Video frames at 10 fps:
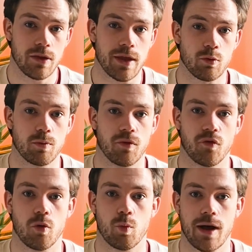they will
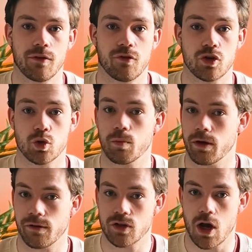perform well for a short
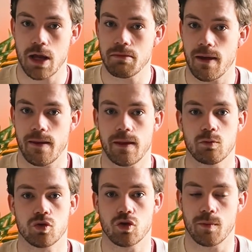period of time and then they
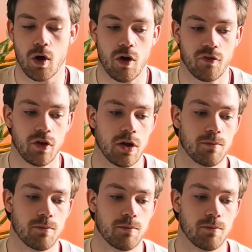will drop off.